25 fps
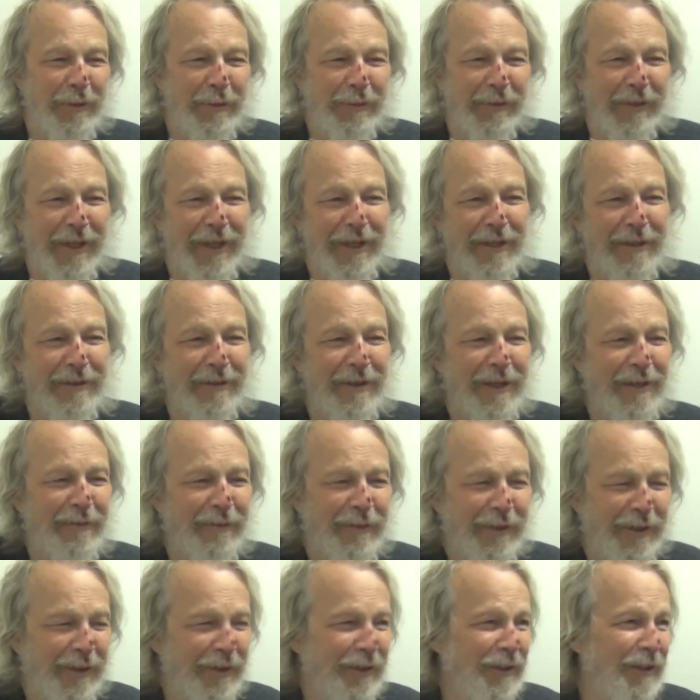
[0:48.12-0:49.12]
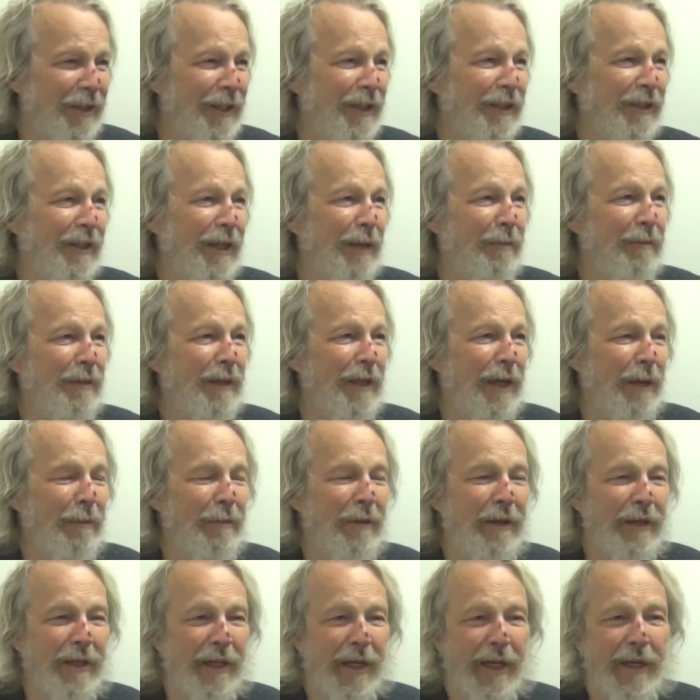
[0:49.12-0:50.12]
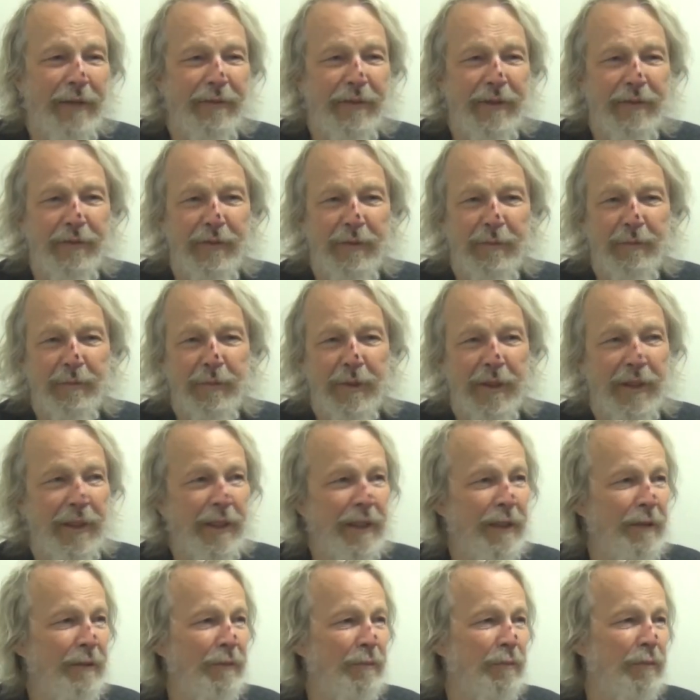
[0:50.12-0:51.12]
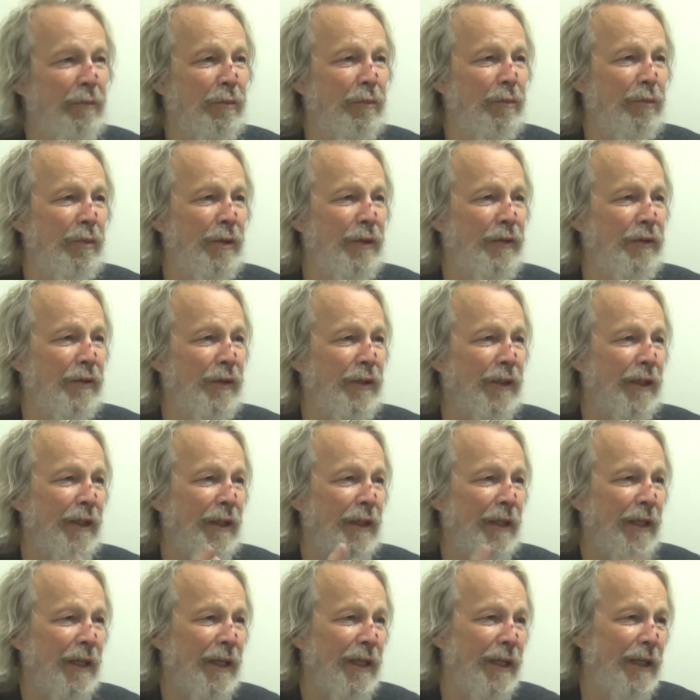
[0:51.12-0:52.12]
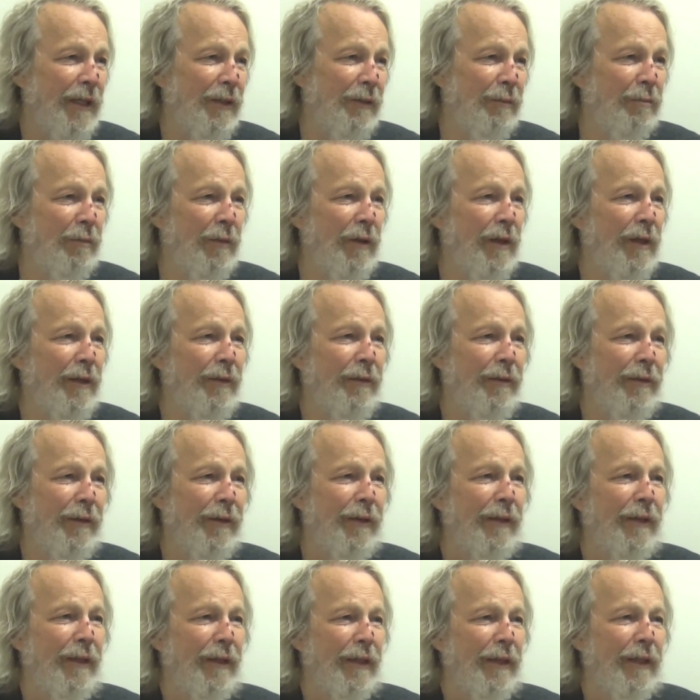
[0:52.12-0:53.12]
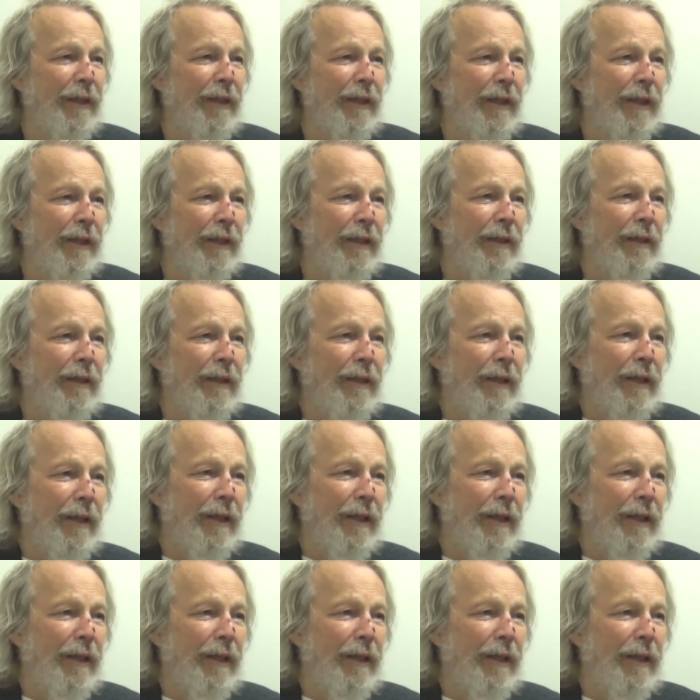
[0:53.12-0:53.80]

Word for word: Proves I don't have good sense. I mean, I may, I've even been in prison in the last month. Oh wow!